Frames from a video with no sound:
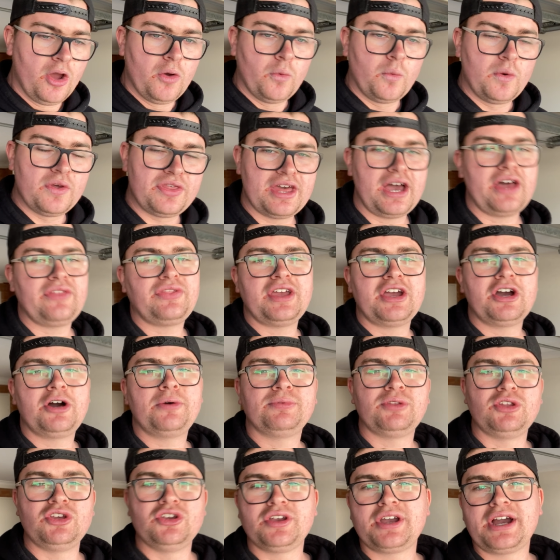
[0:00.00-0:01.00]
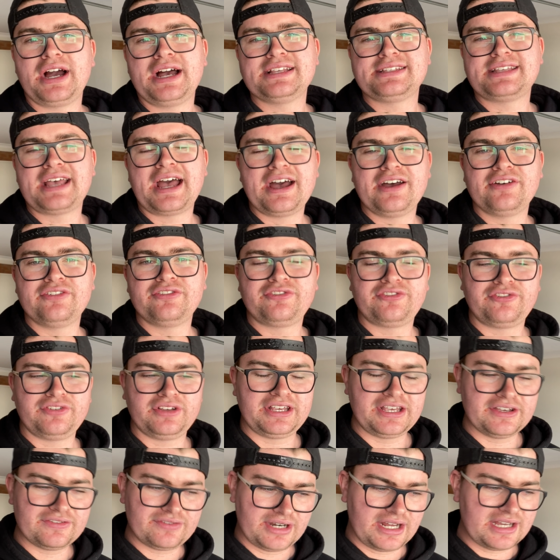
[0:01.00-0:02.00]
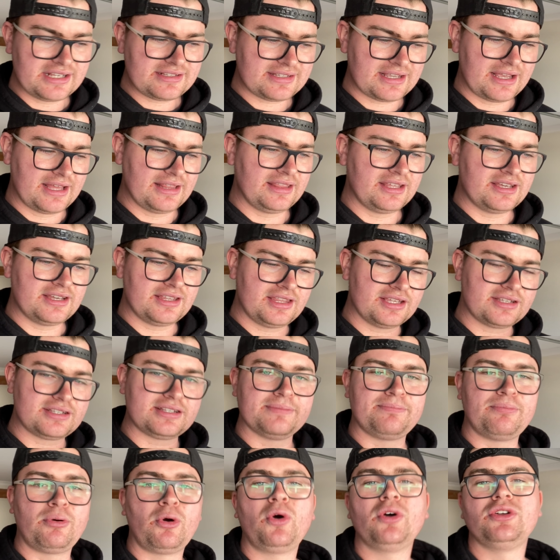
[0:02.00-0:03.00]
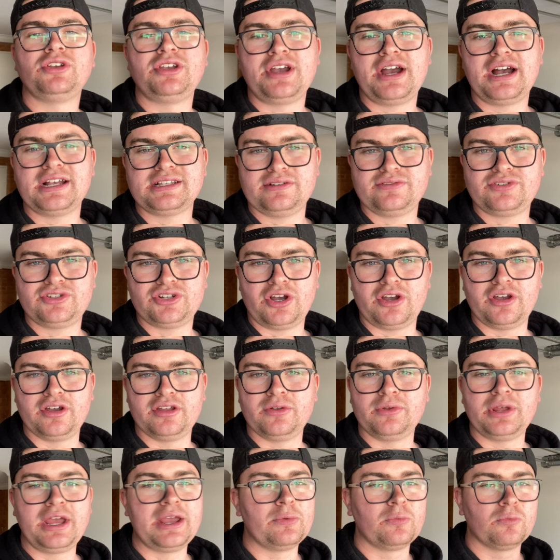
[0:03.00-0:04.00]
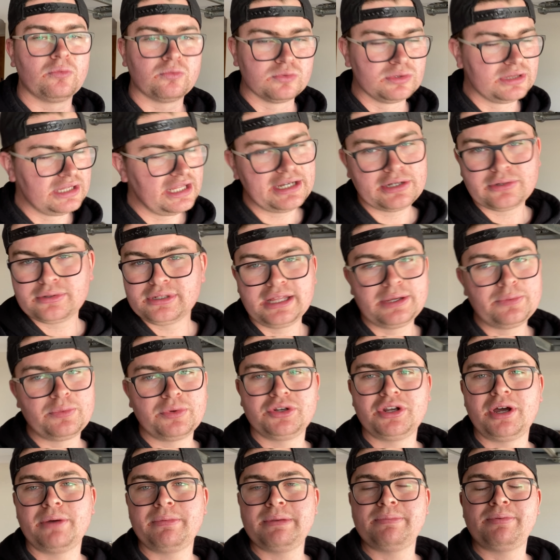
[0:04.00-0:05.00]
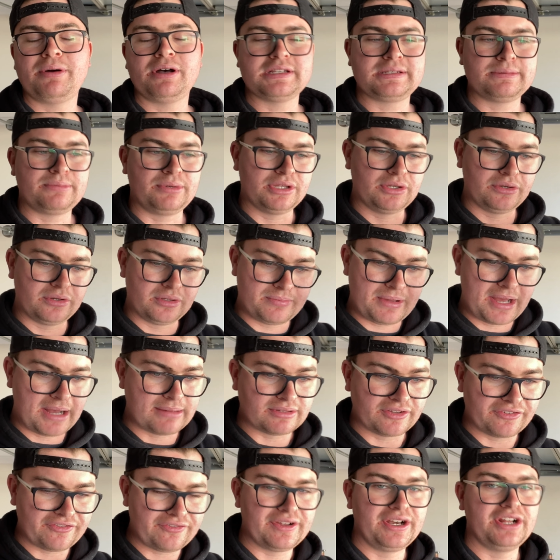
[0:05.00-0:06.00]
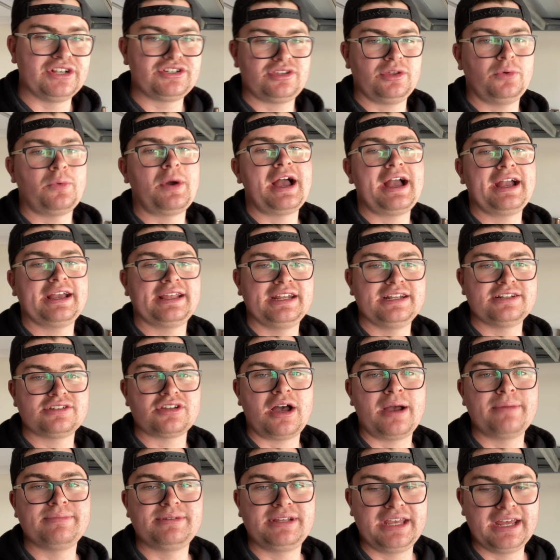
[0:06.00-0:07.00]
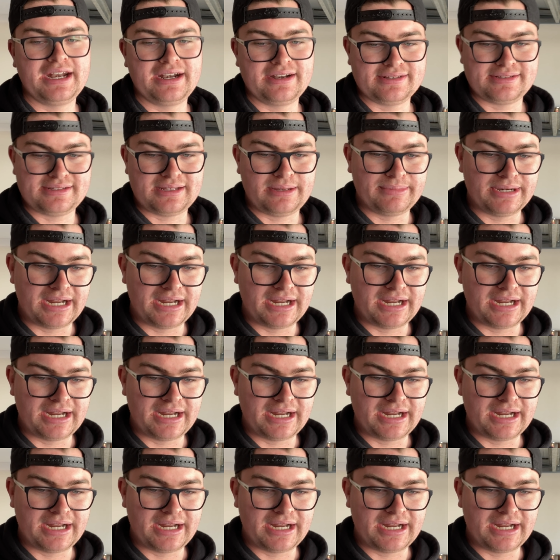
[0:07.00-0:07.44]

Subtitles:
without the help that you guys have given us and the support you guys have shown, it literally would not be possible that we'd be able to finish the wagon in time to get it to Summon